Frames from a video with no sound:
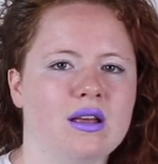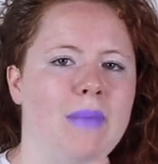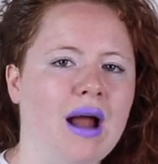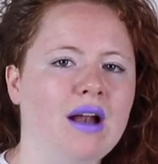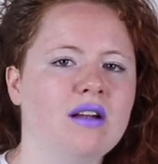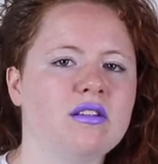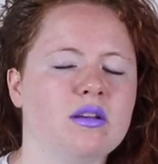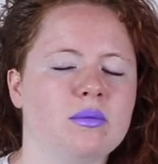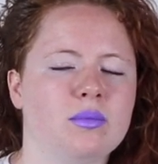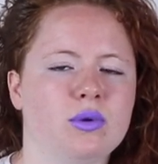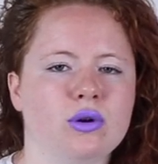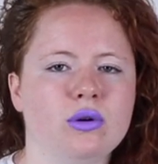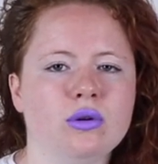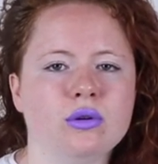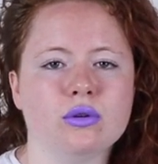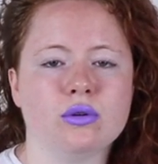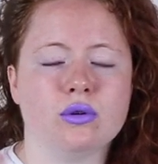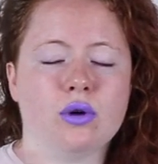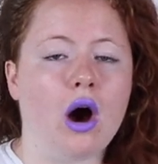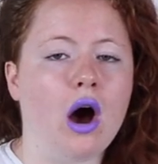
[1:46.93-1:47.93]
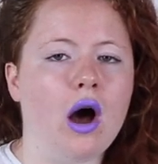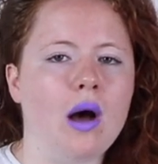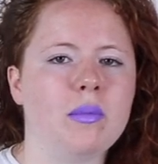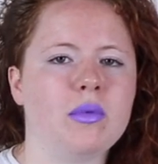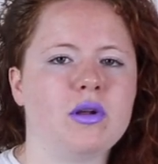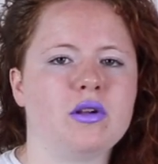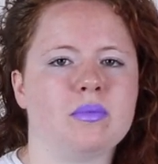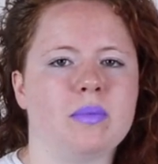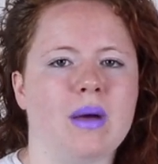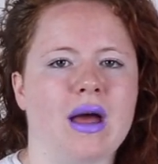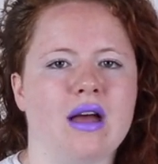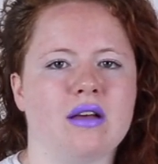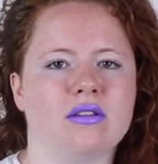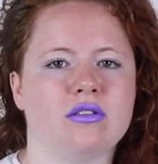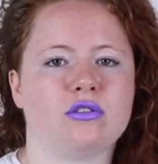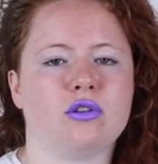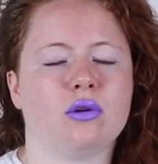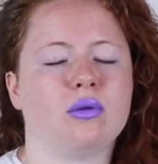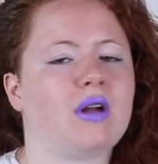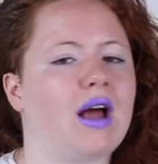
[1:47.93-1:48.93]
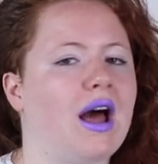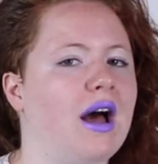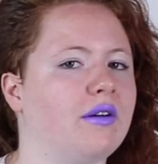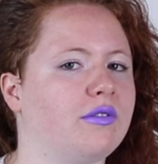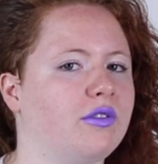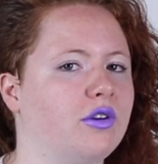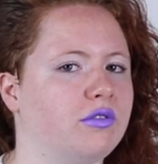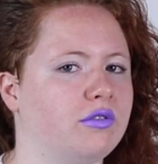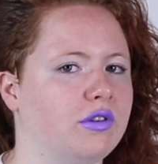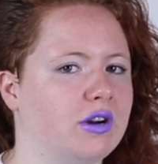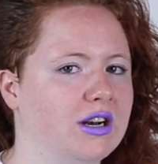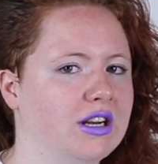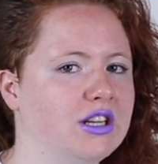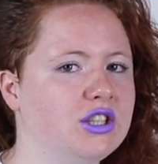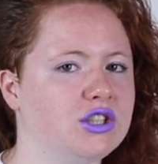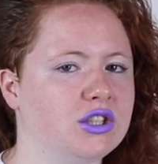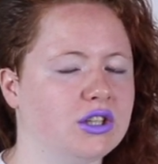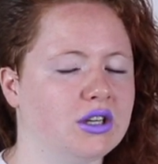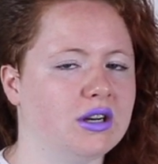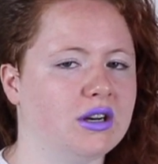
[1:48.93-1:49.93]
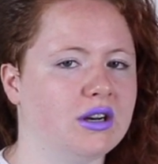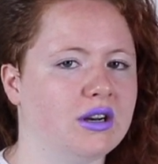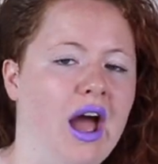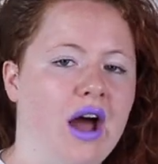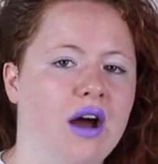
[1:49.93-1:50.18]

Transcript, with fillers: Panserbjørn or armored bears don't have a religion.